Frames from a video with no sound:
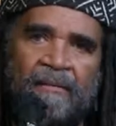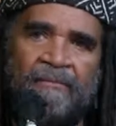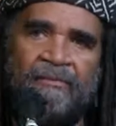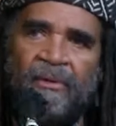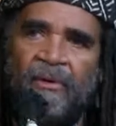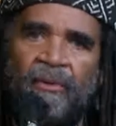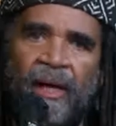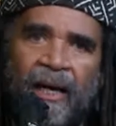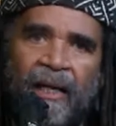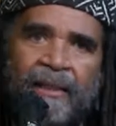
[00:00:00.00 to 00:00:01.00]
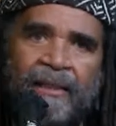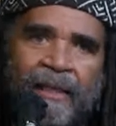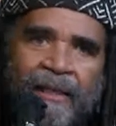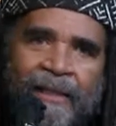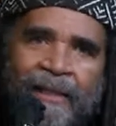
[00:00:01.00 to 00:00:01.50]

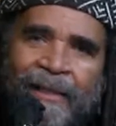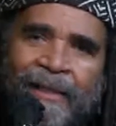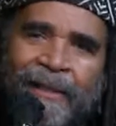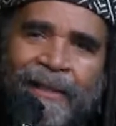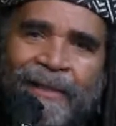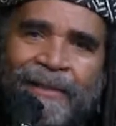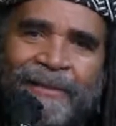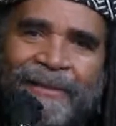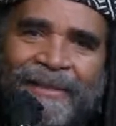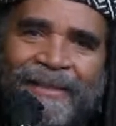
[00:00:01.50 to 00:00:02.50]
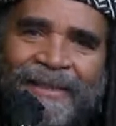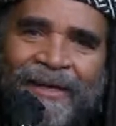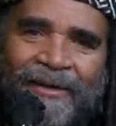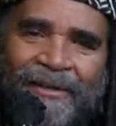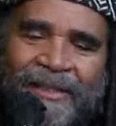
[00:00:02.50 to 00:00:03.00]
fluoride, is this,
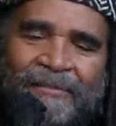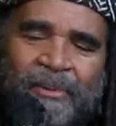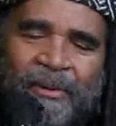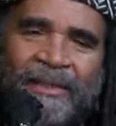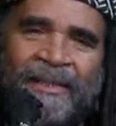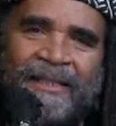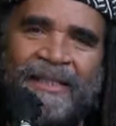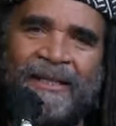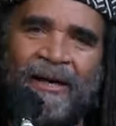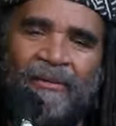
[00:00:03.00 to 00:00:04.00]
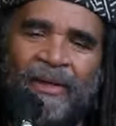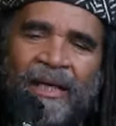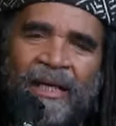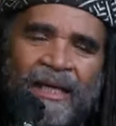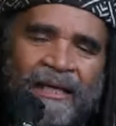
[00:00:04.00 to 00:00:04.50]
all these poisons is
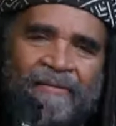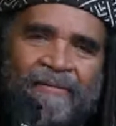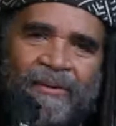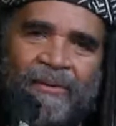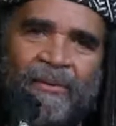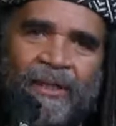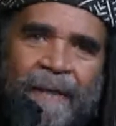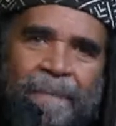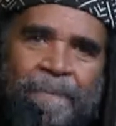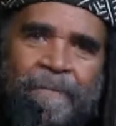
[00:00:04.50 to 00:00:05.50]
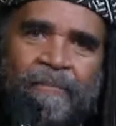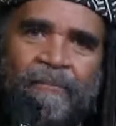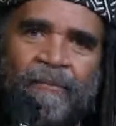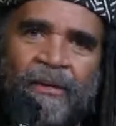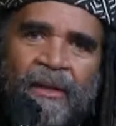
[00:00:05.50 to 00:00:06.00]
already in the food
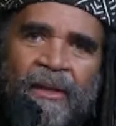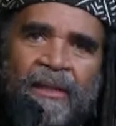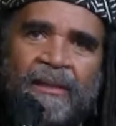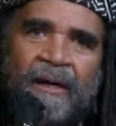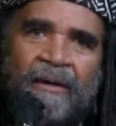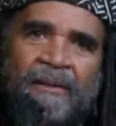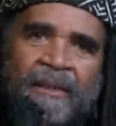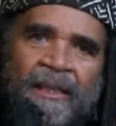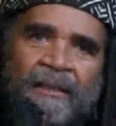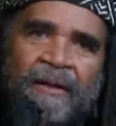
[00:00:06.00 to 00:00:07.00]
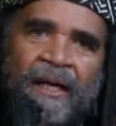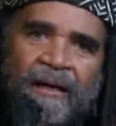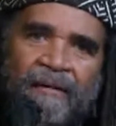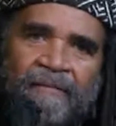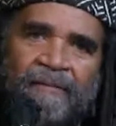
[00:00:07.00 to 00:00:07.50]
that's causing ill
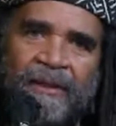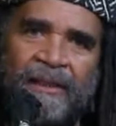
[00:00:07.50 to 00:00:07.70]
health,